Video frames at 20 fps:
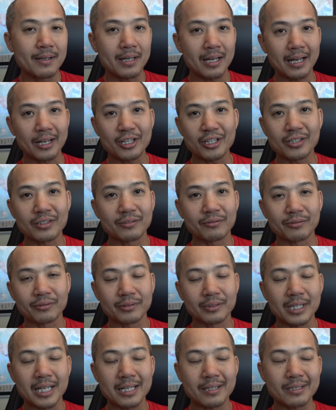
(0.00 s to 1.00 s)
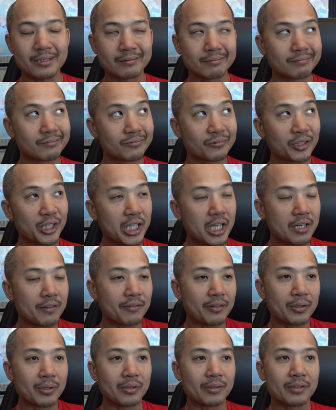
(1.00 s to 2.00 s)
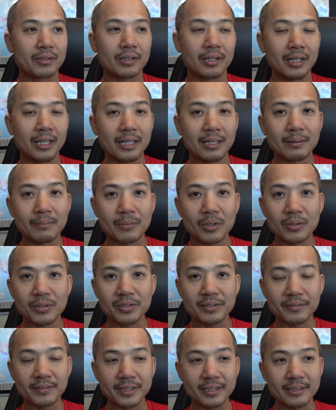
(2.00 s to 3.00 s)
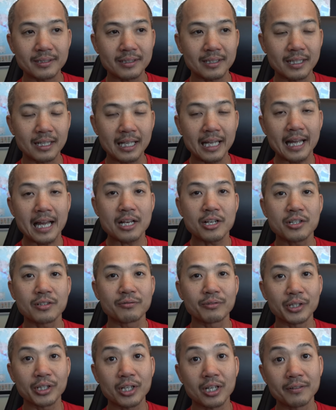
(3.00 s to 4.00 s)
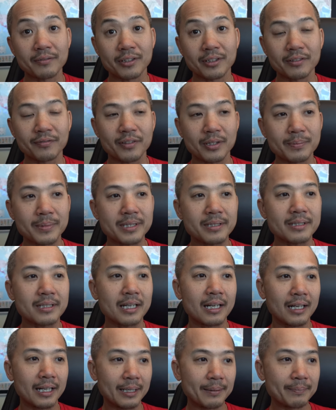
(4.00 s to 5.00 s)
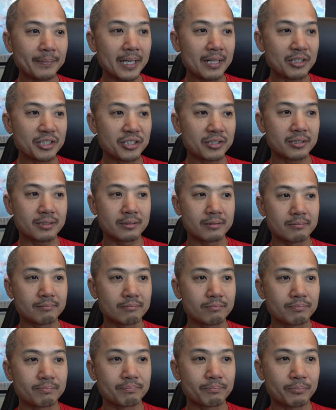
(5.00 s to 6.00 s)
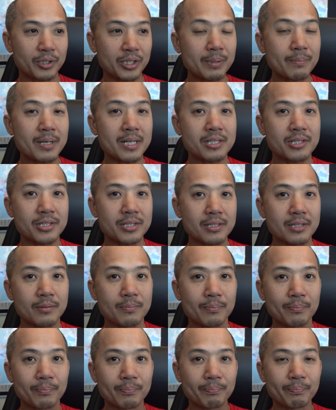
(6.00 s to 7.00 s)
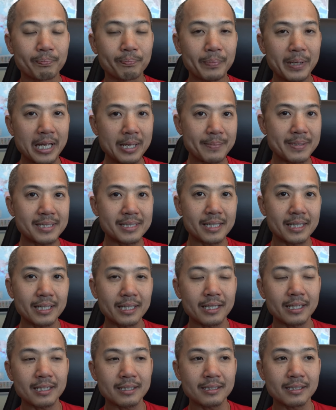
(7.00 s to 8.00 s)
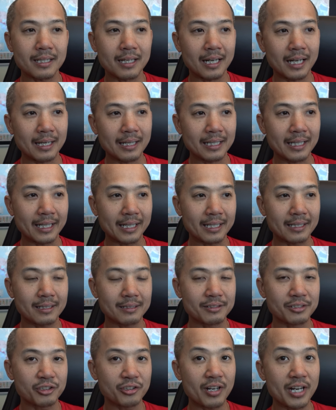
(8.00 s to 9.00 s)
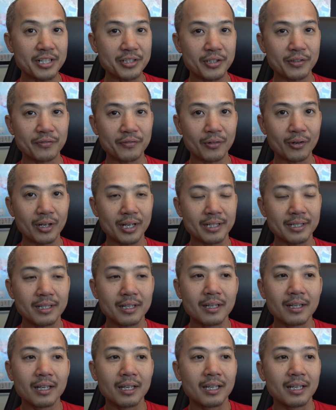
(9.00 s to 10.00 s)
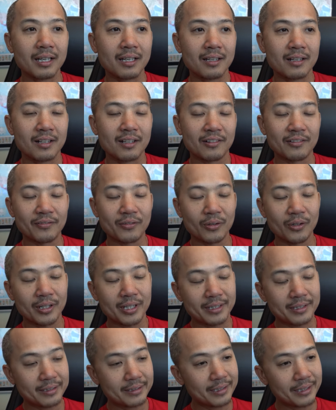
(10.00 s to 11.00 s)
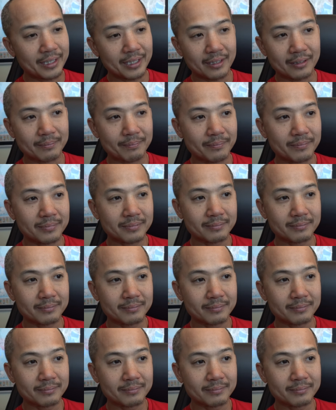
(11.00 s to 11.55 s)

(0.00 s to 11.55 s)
I couldn't recover most of it. I couldn't recover from it. I was pretty much babysitting it, like trying to avoid you know,